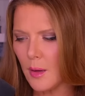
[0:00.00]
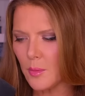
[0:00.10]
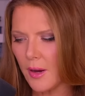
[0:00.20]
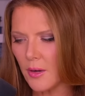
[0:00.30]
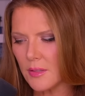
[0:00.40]

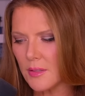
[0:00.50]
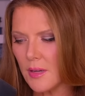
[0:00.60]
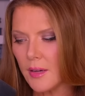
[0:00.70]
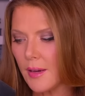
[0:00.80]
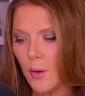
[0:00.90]
Kamala Harris is
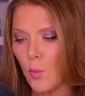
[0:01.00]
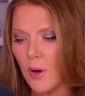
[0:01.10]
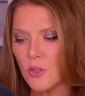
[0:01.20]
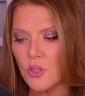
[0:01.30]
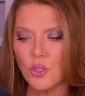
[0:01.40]
not yet
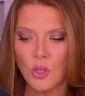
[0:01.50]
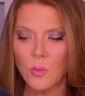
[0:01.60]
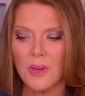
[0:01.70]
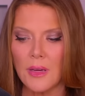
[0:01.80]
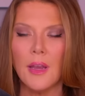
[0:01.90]
where she
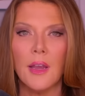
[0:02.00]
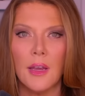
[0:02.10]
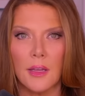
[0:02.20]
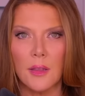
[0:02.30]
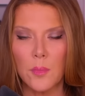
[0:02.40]
should be
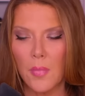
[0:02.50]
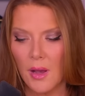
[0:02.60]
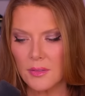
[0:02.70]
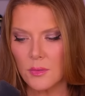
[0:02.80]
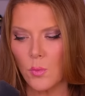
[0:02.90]
in the
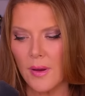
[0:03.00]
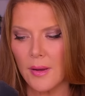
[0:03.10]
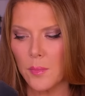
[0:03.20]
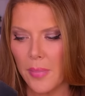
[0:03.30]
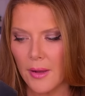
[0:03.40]
must
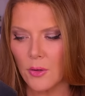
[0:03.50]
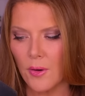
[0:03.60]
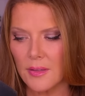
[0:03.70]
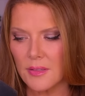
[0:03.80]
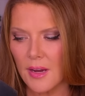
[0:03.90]
win
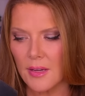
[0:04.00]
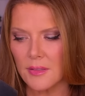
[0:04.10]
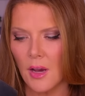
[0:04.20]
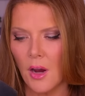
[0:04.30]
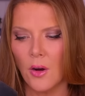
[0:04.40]
battleground states.